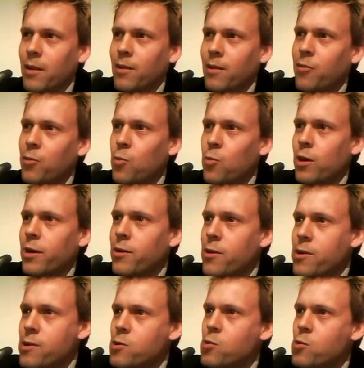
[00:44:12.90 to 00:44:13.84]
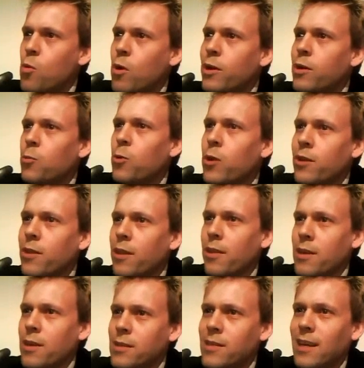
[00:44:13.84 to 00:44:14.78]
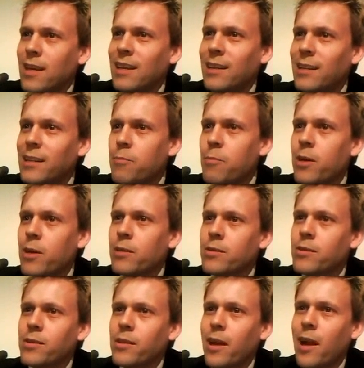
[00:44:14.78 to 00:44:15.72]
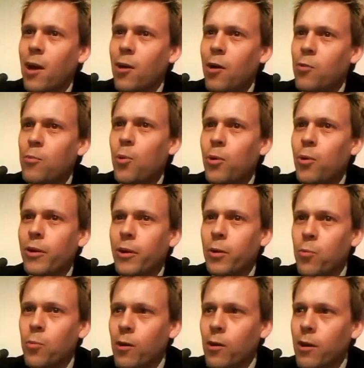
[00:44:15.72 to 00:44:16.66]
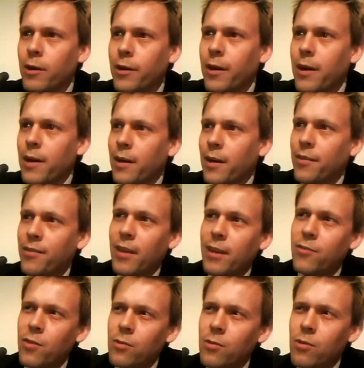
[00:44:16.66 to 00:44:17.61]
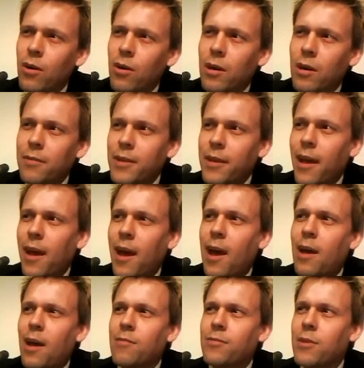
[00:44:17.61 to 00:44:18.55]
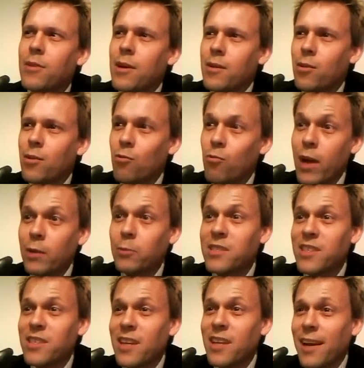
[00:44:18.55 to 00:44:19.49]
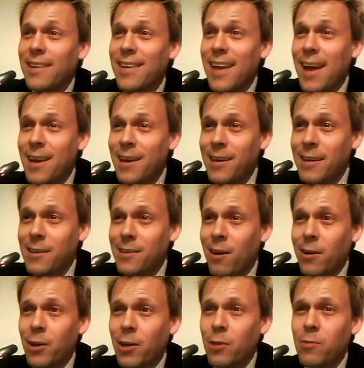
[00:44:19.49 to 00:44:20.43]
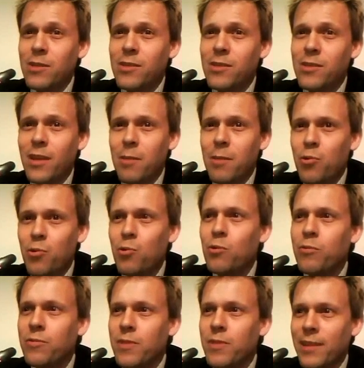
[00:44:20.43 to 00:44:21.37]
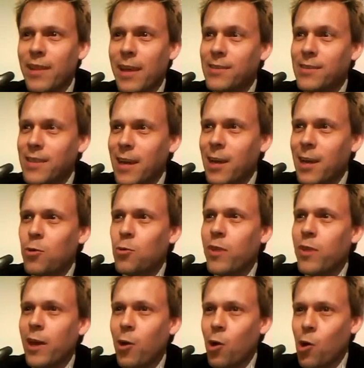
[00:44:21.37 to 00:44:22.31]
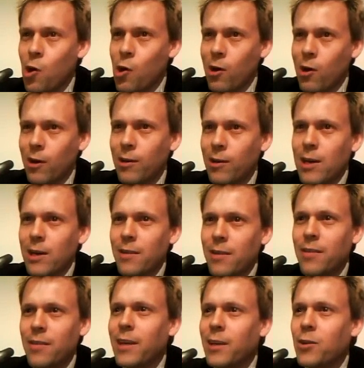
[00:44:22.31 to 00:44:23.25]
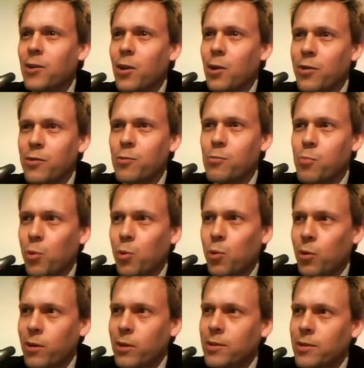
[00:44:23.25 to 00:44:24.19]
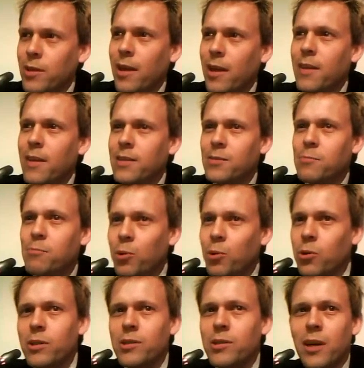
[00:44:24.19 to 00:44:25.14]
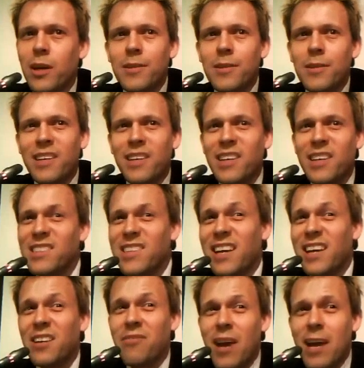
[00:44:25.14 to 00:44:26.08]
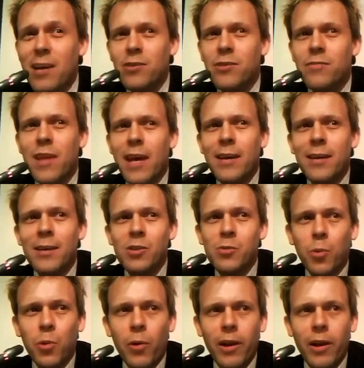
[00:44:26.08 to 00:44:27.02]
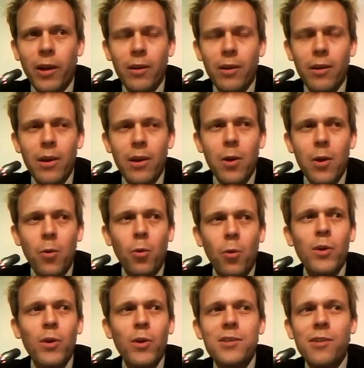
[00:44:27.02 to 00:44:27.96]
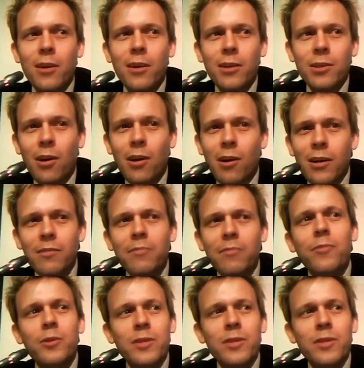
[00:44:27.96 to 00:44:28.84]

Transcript: That if you want to know what are one of the things that limits how the poor can work, is they don't often have the requisite identity documents and proof that they say who they are, that they can go to employers. And thus, employers often then can take advantage of that and exploit it. When we talk to our